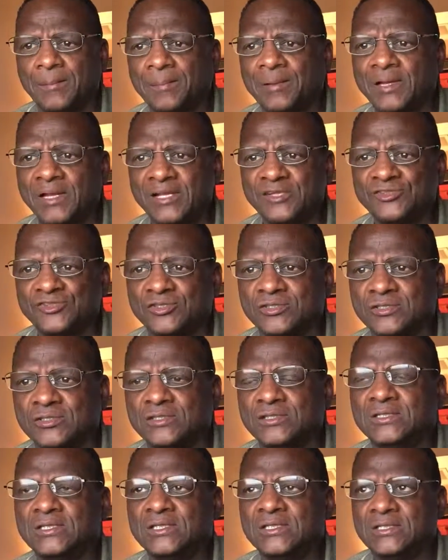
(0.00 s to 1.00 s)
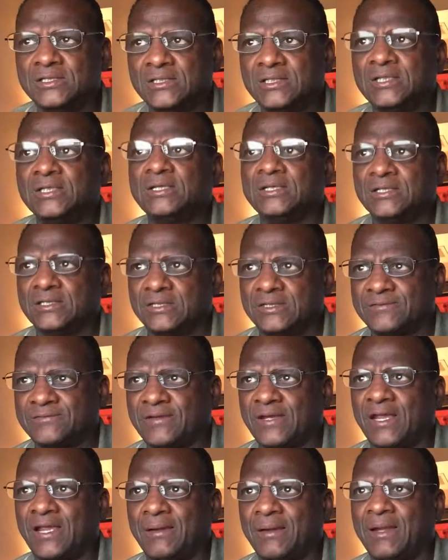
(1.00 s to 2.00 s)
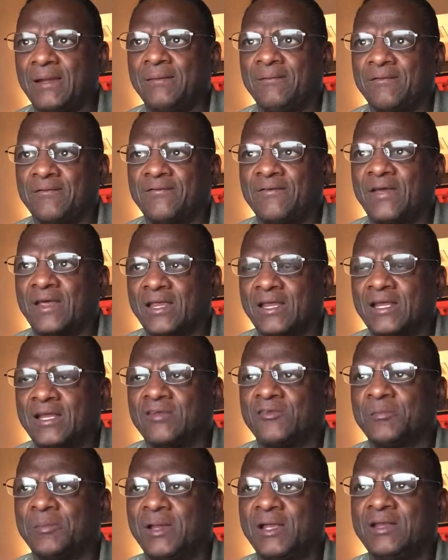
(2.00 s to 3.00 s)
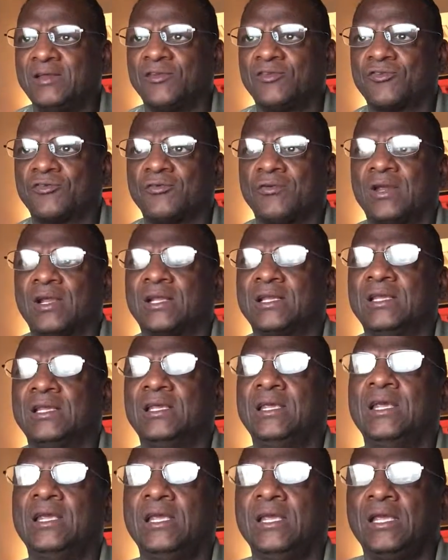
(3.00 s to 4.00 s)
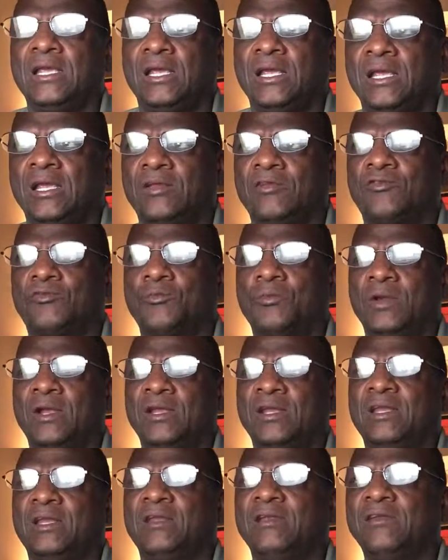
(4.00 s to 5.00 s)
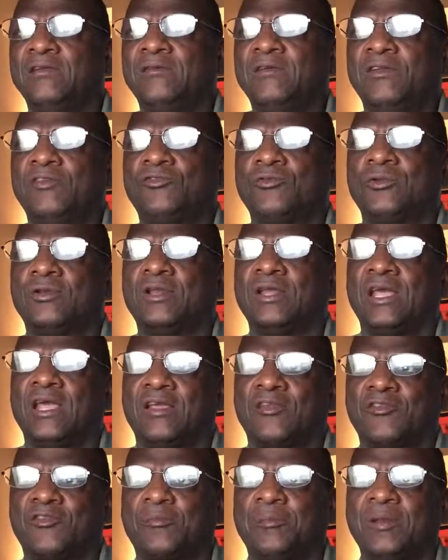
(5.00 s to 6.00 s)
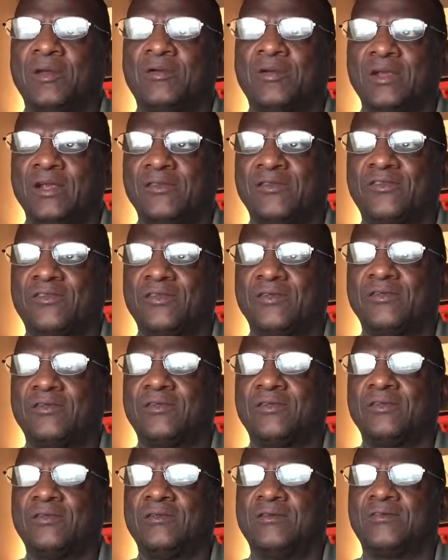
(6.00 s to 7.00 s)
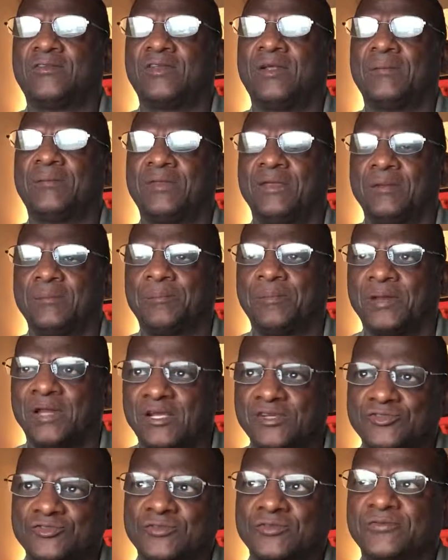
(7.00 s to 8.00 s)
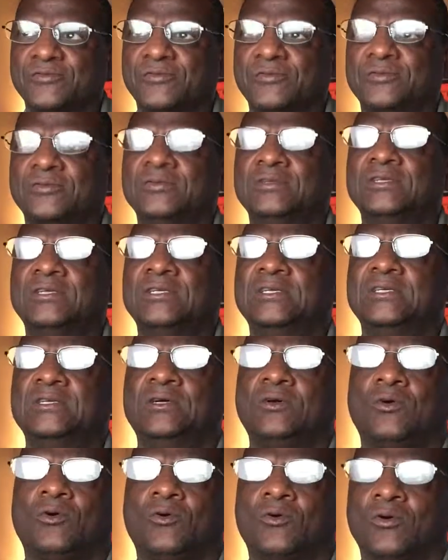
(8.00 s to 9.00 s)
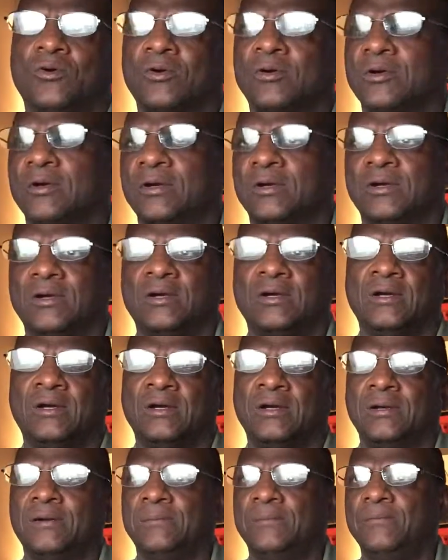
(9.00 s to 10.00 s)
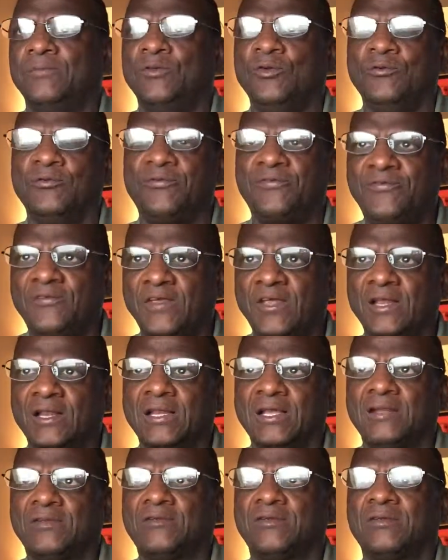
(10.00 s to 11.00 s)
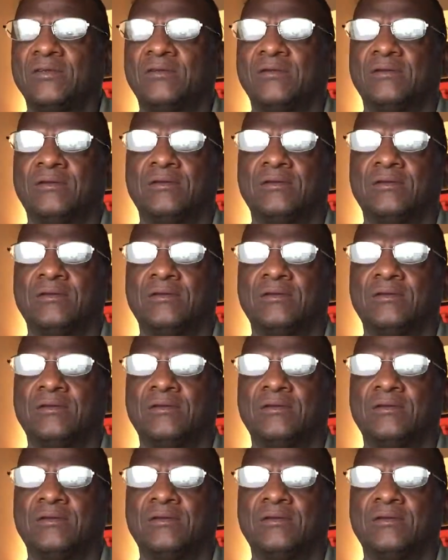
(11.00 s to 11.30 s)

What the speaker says: Pleasure, if I can explain this correctly, is when an individual experiences something pleasurable or you feel it